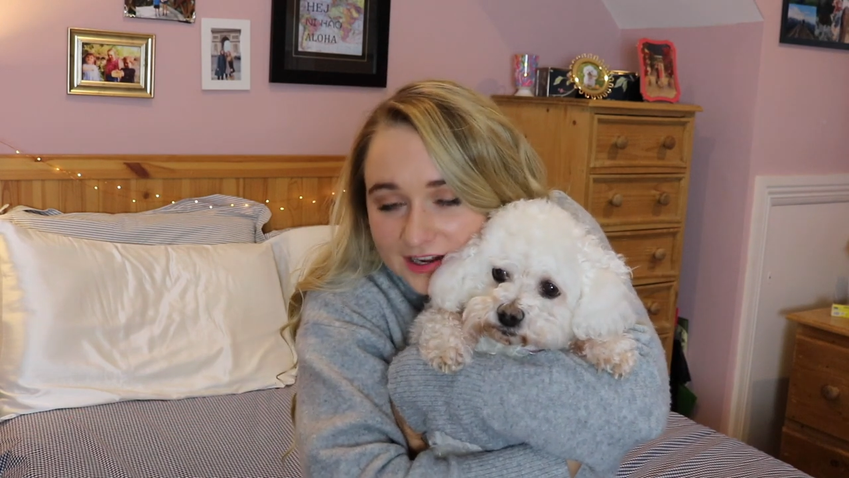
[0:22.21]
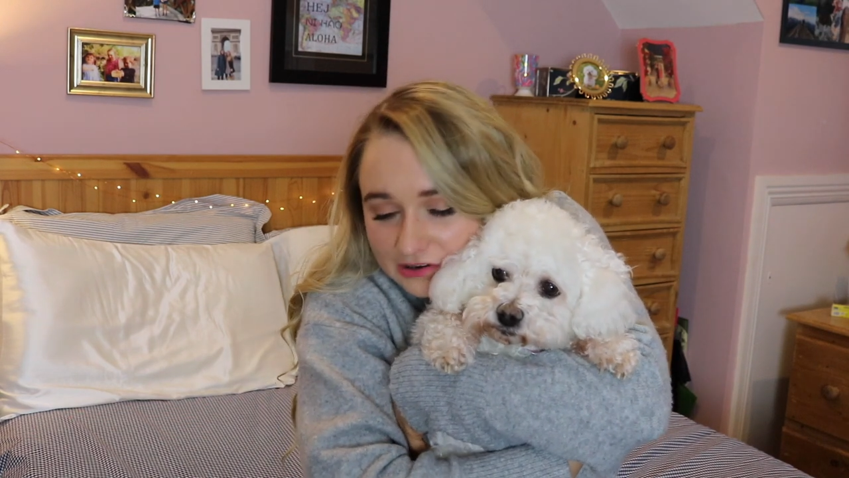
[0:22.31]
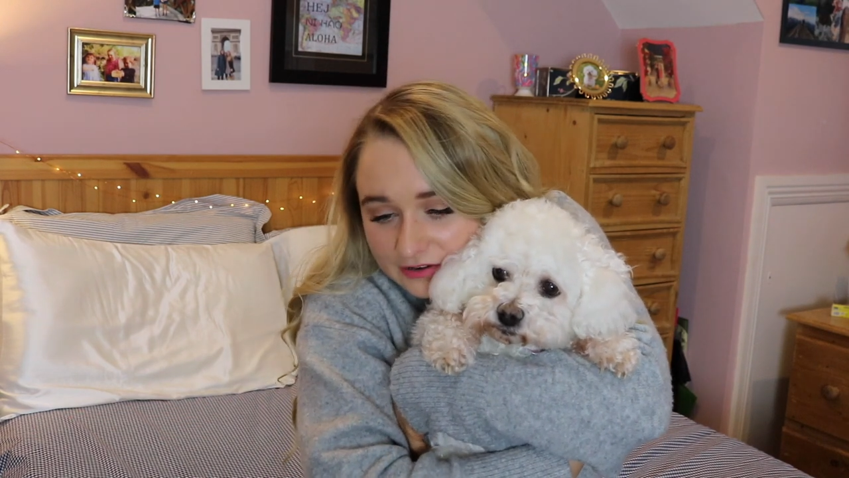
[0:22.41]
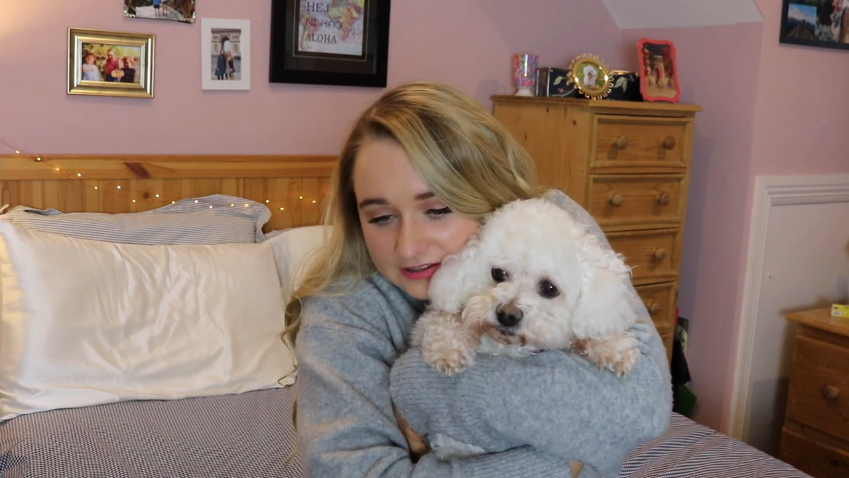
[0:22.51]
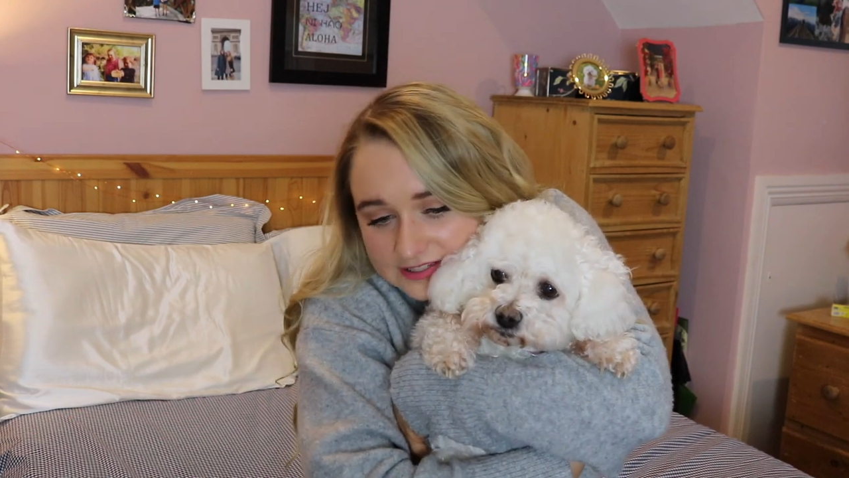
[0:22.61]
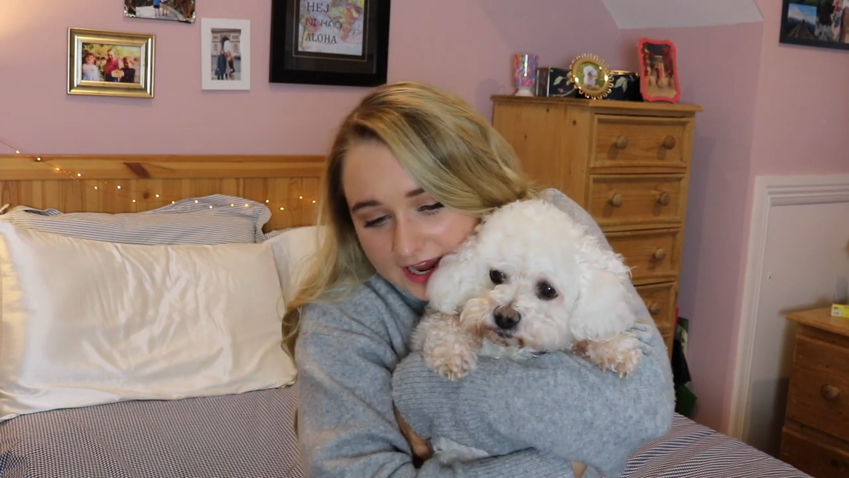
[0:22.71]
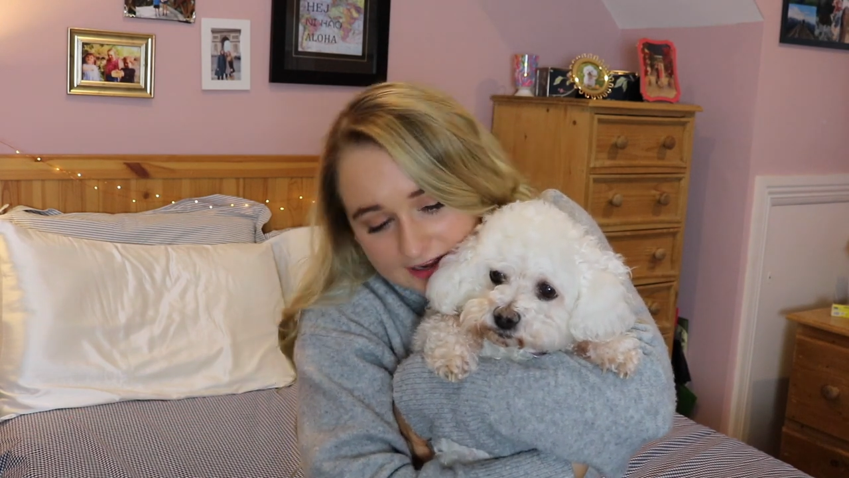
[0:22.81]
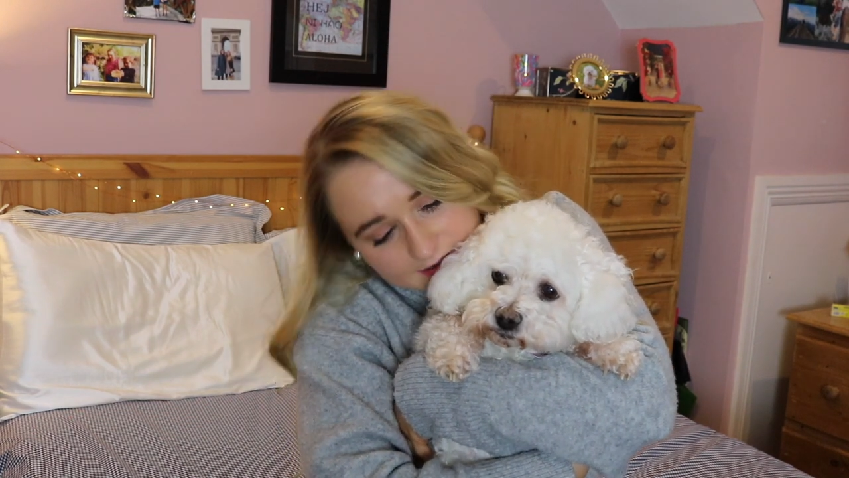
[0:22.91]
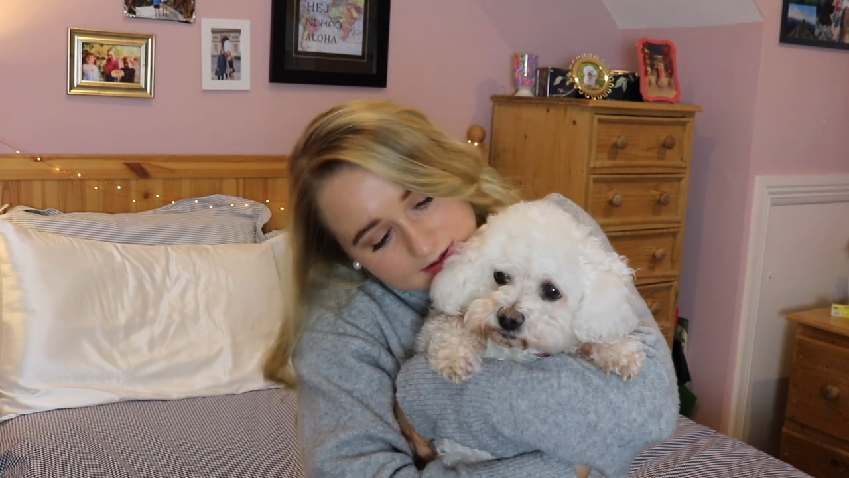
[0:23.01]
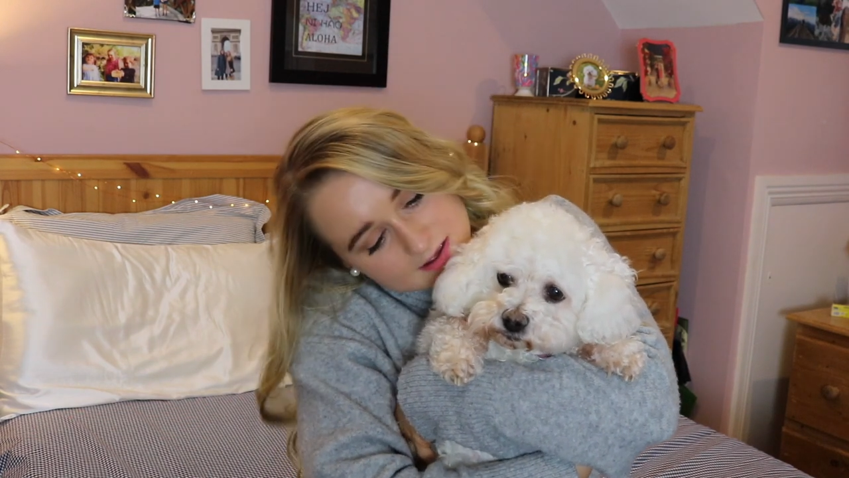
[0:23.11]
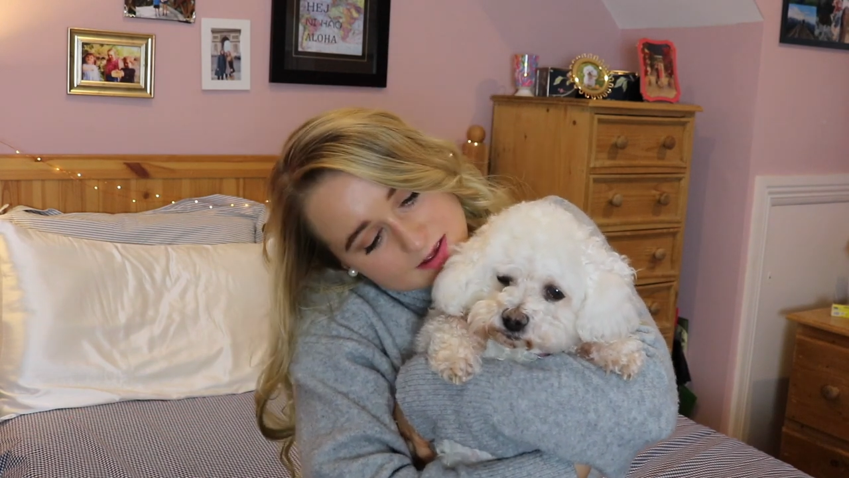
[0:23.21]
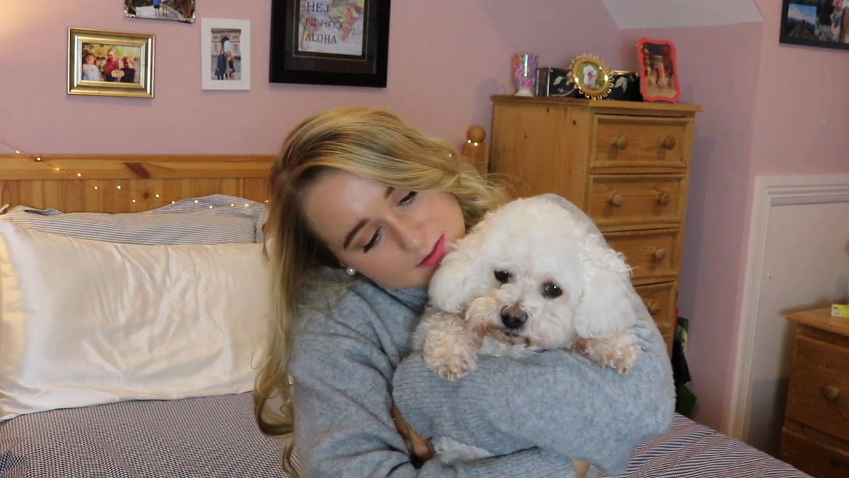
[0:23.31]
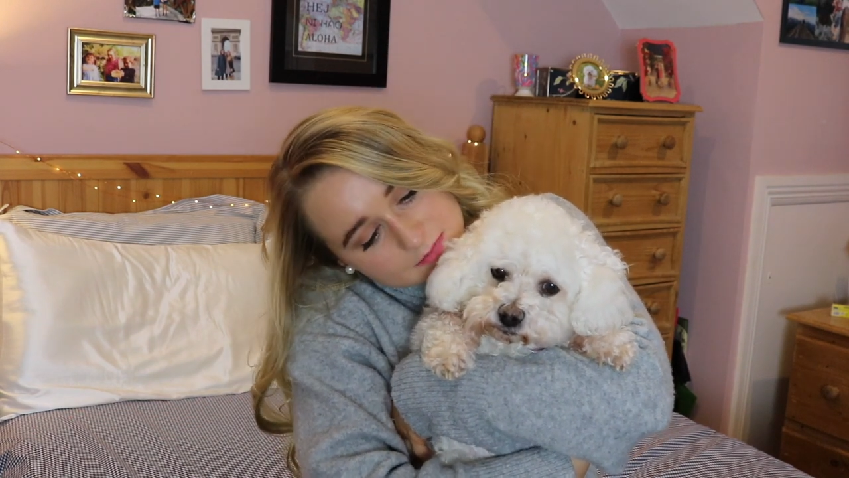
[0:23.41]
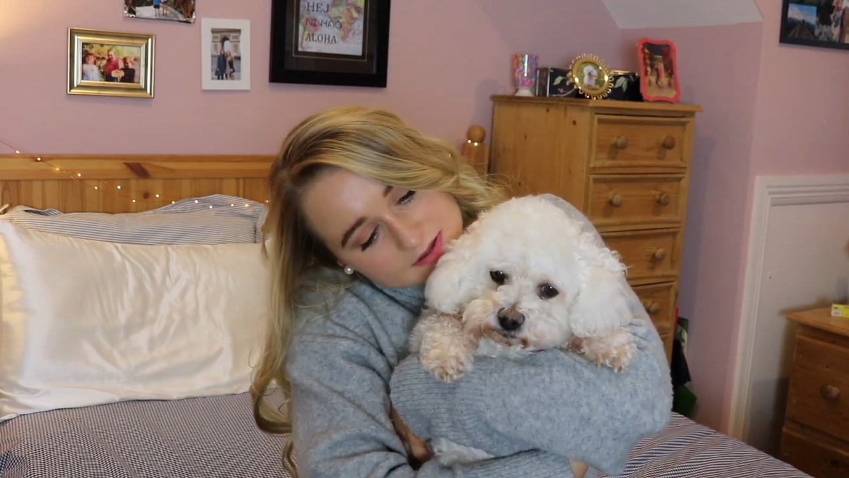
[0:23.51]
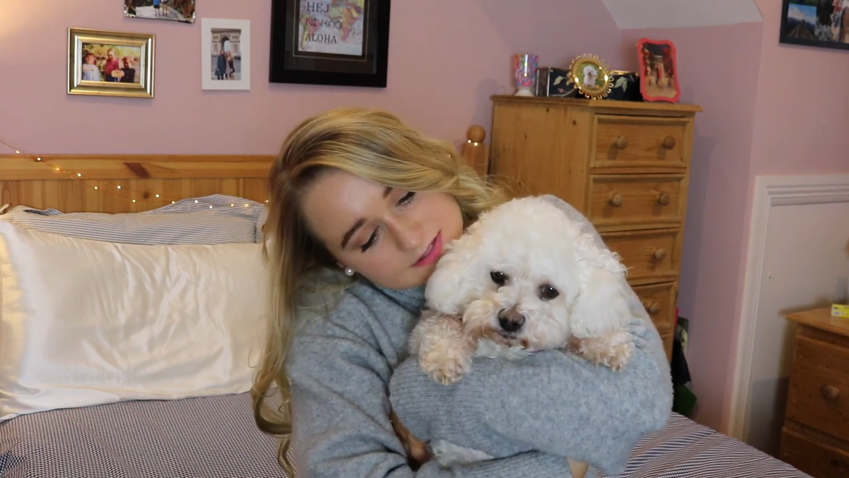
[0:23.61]
let her outside
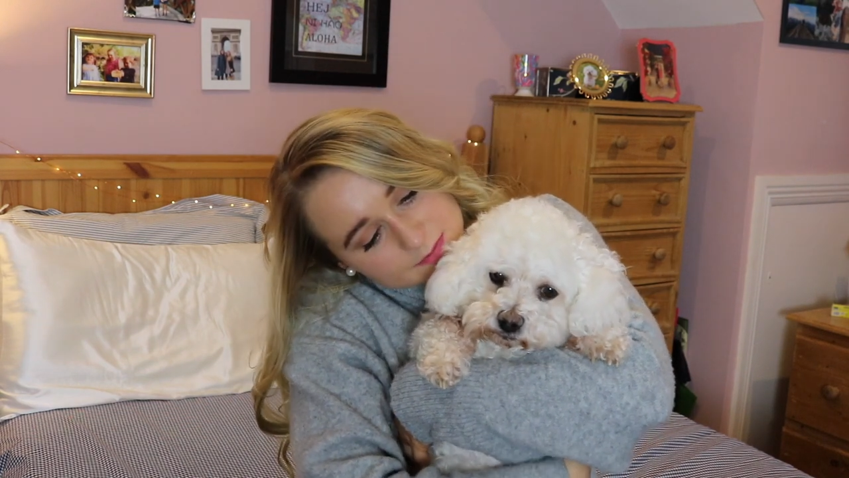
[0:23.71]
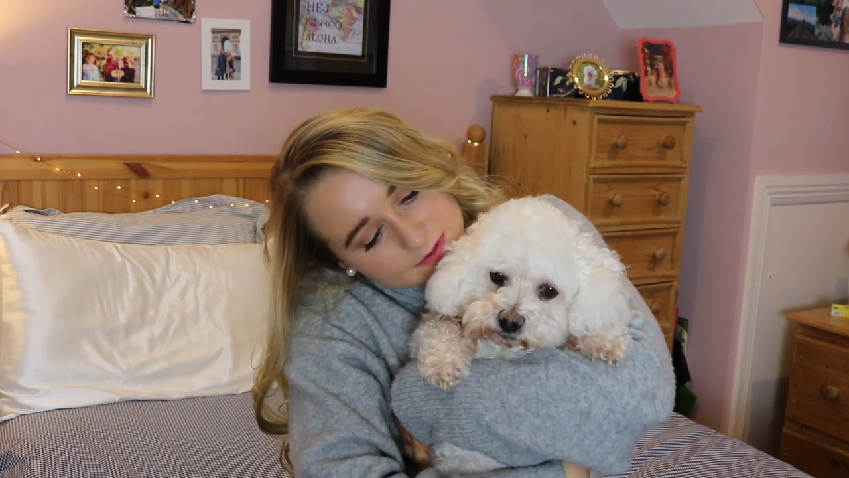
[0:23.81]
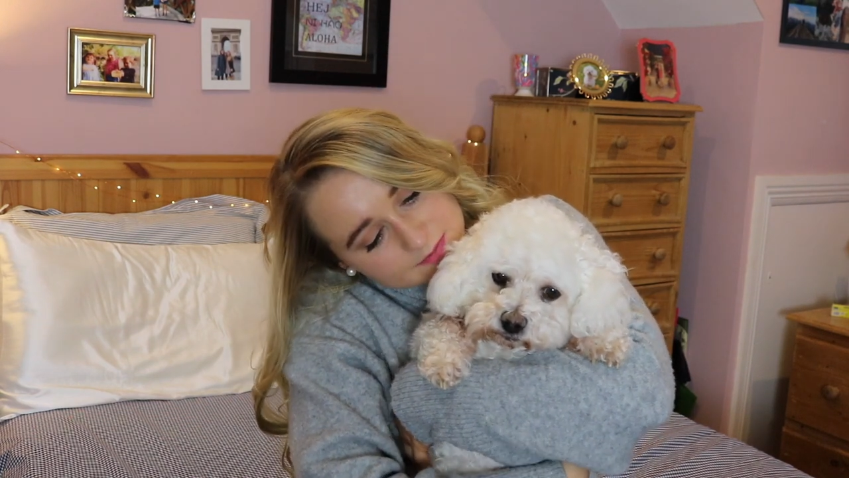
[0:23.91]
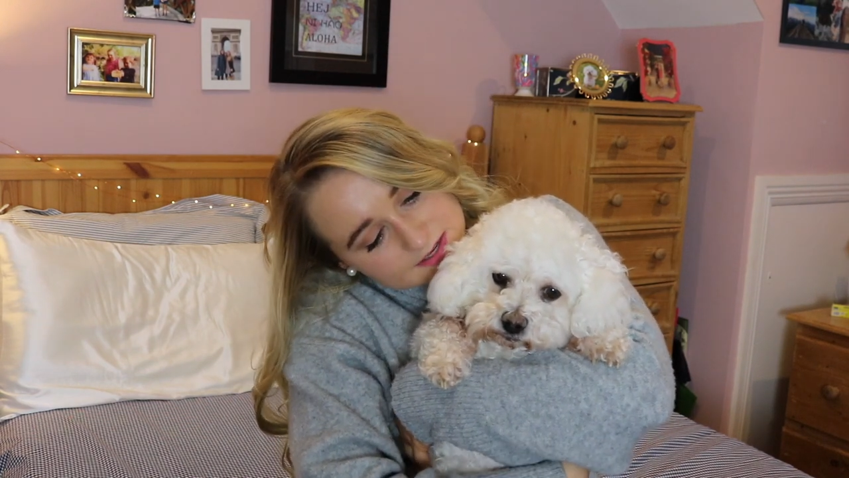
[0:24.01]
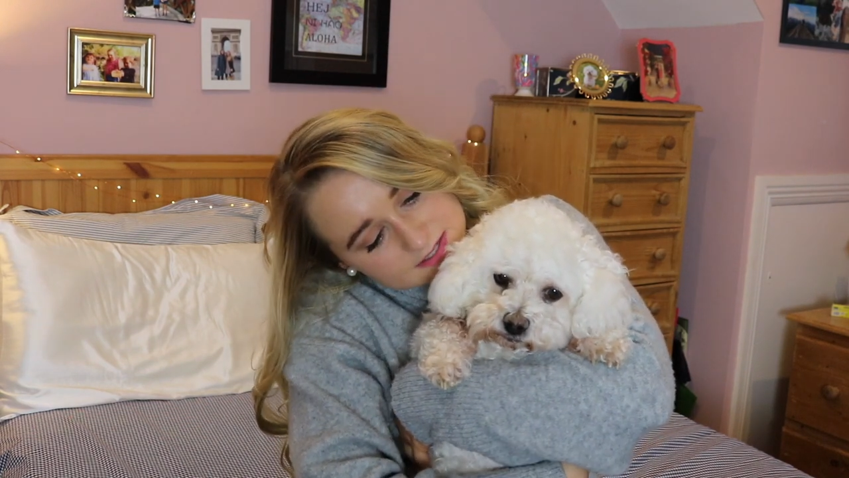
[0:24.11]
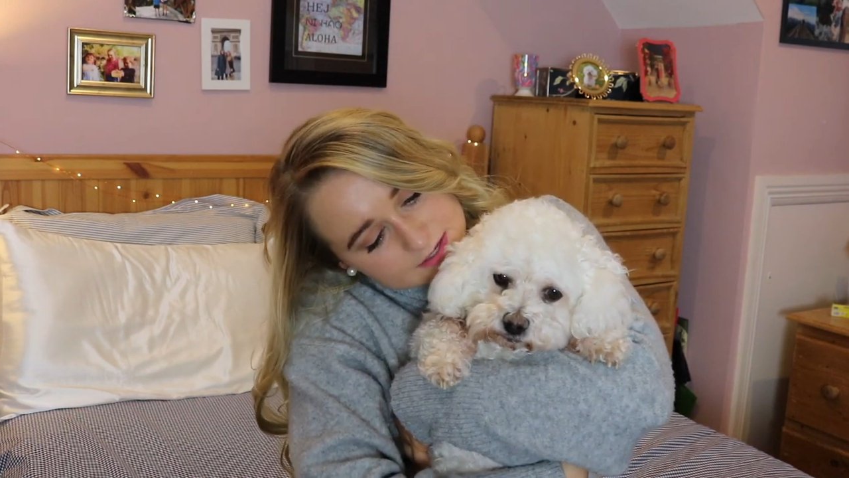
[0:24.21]
because they'll be mean to